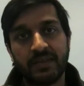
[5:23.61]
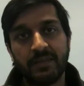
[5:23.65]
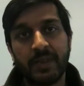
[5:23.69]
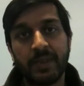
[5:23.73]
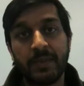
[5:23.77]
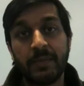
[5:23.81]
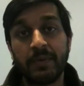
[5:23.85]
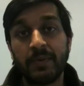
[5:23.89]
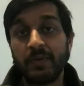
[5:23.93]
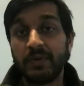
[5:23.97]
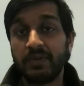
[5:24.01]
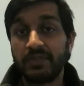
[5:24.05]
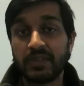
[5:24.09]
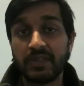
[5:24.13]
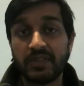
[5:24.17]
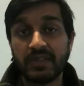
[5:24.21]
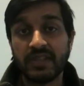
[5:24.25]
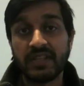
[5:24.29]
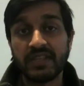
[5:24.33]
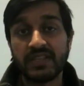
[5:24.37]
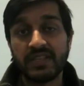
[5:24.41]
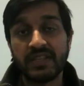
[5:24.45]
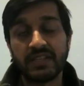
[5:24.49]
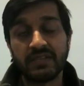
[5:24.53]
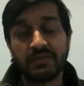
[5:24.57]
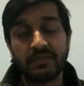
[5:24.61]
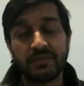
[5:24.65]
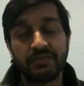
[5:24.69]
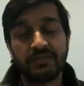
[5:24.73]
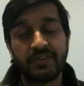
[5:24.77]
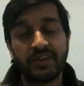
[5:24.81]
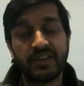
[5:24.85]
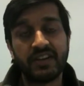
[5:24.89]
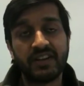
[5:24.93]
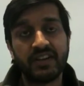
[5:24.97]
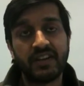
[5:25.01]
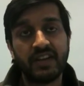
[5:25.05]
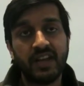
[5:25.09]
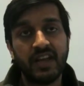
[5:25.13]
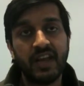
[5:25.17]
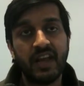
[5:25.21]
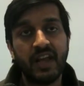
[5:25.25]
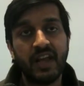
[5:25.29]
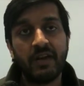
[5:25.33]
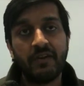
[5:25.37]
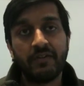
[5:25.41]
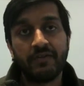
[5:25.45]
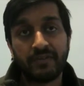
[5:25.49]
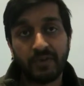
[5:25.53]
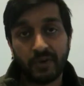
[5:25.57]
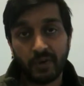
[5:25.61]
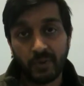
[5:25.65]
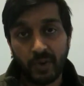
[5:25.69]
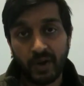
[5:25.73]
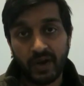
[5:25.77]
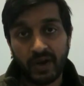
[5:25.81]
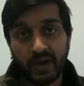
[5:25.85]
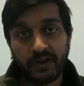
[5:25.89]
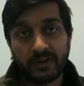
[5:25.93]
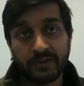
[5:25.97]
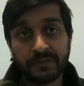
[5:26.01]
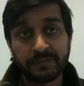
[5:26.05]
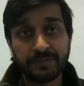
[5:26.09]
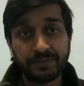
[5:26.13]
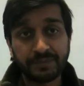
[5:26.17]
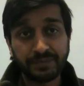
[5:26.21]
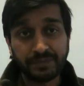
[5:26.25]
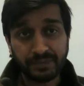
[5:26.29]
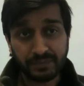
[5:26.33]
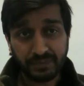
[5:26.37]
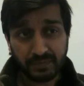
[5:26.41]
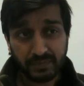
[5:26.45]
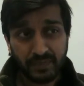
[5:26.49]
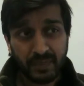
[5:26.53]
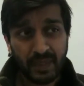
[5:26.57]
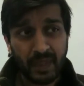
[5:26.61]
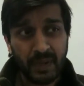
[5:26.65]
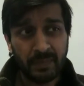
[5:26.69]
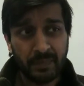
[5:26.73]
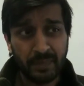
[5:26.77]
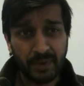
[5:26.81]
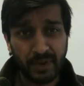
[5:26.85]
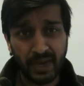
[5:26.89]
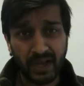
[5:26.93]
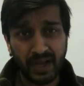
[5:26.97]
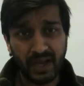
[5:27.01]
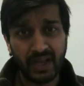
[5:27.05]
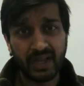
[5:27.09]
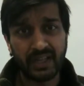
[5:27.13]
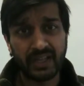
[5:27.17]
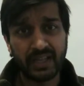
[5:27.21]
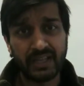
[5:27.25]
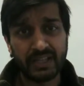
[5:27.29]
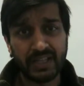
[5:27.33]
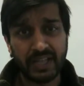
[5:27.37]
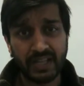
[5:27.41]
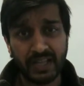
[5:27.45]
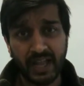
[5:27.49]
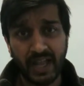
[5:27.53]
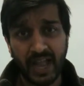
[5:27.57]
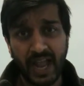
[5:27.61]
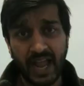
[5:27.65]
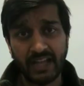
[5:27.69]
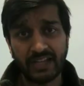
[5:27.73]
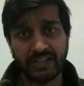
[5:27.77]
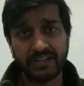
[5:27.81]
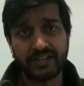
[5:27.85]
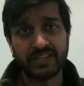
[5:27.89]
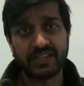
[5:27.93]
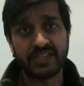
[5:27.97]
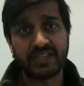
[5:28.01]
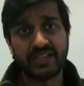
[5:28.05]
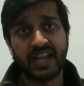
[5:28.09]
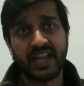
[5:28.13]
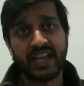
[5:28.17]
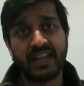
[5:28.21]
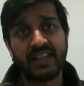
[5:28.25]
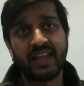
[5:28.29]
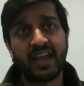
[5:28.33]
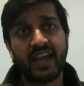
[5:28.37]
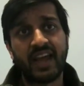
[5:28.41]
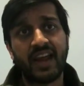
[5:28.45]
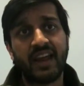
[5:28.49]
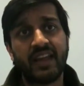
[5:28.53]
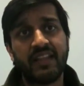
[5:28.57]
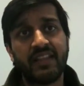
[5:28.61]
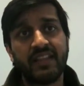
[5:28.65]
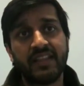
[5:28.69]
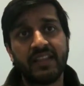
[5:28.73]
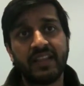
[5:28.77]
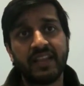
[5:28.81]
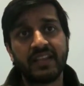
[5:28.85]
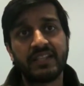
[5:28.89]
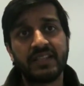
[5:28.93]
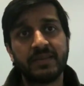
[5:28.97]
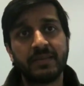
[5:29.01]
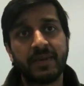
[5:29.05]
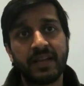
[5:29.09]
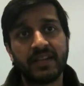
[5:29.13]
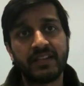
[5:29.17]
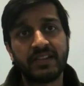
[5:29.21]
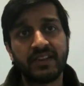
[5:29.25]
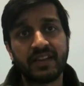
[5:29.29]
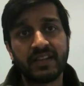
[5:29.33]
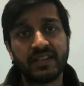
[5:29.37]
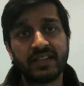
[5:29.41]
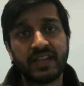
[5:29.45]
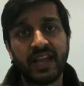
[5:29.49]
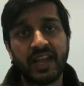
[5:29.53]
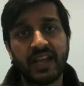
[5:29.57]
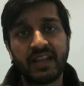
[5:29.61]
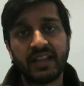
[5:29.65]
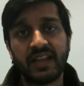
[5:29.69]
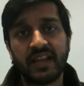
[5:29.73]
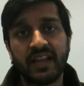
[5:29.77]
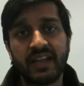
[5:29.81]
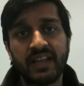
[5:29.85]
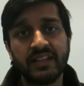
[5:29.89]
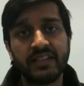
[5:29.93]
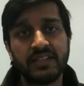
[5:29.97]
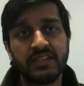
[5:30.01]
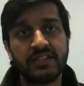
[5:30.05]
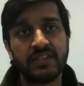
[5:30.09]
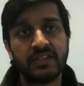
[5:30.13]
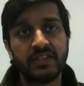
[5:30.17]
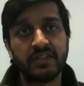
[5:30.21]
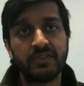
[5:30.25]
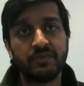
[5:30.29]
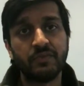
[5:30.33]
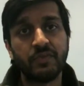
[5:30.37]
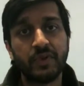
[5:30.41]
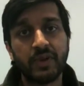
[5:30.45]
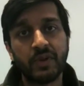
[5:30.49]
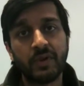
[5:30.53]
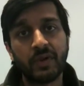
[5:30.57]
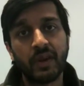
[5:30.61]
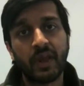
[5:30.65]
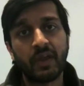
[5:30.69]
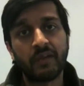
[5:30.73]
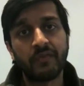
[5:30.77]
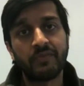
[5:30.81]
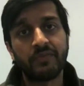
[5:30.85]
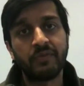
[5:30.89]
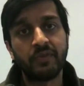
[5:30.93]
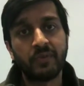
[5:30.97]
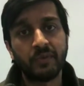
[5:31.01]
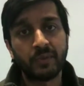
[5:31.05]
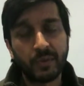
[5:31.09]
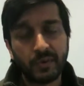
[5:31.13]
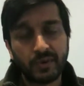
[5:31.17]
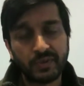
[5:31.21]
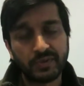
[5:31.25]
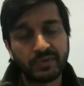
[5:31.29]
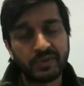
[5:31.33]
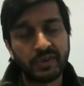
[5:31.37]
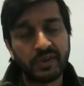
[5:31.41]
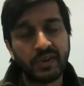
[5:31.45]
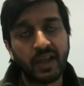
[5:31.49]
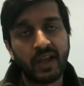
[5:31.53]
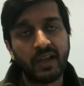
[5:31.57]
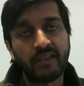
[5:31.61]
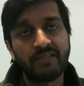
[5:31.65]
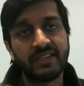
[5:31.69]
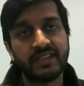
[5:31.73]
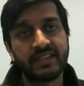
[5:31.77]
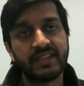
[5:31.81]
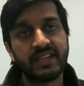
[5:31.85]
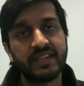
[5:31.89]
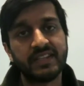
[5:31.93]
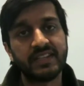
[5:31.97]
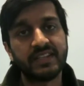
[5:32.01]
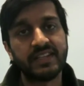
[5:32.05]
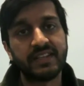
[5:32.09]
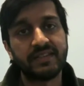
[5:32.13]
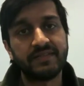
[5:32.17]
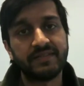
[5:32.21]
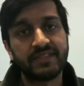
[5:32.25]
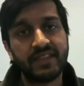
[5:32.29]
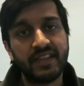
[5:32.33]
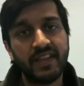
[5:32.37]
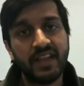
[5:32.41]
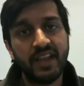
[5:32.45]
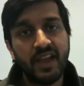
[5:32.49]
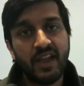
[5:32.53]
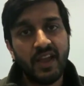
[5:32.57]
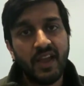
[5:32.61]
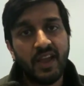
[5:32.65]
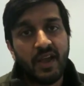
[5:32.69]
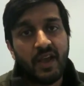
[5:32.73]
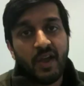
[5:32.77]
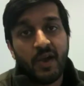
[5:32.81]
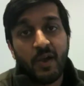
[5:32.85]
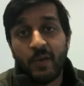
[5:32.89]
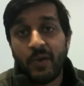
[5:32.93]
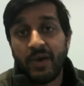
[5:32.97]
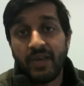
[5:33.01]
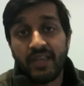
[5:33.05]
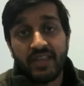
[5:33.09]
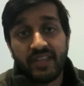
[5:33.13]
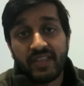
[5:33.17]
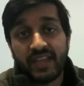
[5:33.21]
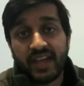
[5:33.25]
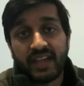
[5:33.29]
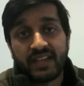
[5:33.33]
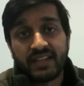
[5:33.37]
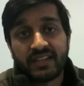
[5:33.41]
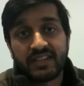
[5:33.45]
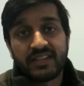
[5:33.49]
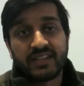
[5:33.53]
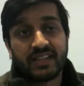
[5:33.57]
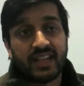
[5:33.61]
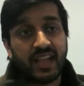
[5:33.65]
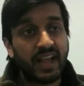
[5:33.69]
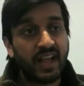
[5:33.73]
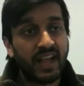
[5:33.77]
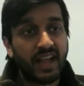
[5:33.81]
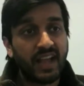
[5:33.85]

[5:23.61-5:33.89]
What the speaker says: People will do these things for fun for a while, but how do you sustain that? And I think that's about translating that into real life rewards, real life incentives. Whether that's